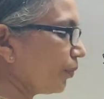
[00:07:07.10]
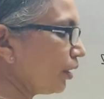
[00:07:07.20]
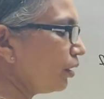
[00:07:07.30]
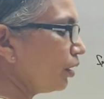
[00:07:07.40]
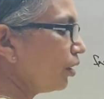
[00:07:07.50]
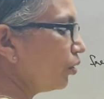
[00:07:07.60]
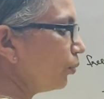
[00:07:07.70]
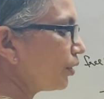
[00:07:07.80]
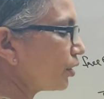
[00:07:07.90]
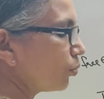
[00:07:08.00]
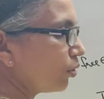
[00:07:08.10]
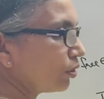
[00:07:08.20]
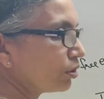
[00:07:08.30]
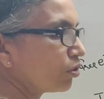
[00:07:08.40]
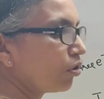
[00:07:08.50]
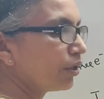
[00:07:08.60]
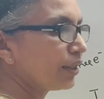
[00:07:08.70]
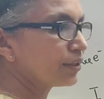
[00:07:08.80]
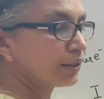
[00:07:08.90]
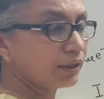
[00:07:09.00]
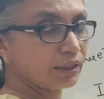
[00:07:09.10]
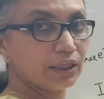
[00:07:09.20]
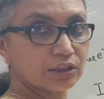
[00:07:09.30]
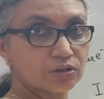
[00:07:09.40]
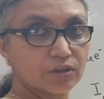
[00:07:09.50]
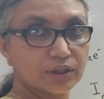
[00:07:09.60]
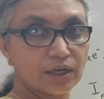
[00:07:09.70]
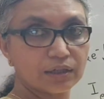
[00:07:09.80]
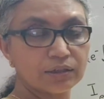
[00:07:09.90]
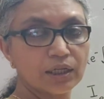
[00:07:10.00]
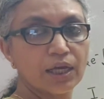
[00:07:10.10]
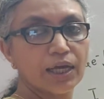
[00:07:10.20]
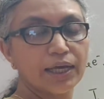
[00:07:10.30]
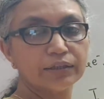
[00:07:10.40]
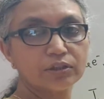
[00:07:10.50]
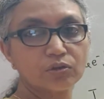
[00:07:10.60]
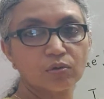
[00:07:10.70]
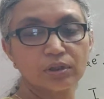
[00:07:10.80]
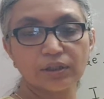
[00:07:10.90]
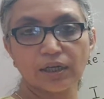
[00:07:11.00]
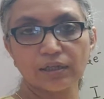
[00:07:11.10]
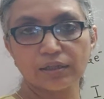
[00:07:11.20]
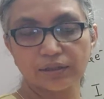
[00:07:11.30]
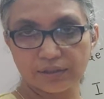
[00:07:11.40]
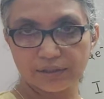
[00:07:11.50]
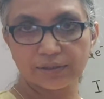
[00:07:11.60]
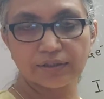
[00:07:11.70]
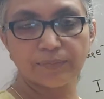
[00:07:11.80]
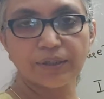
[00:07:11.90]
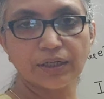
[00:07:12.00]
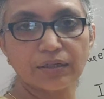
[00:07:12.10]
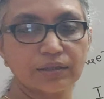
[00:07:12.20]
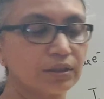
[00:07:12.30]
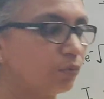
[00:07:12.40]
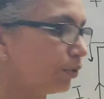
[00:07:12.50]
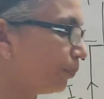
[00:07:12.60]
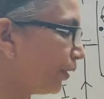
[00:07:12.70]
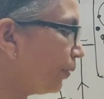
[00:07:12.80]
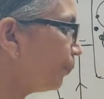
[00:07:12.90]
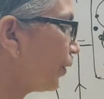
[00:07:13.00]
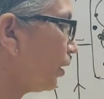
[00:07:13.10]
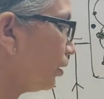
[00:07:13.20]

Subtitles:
terminal, which is what you call as the electron current, and the total current in this semiconductor will be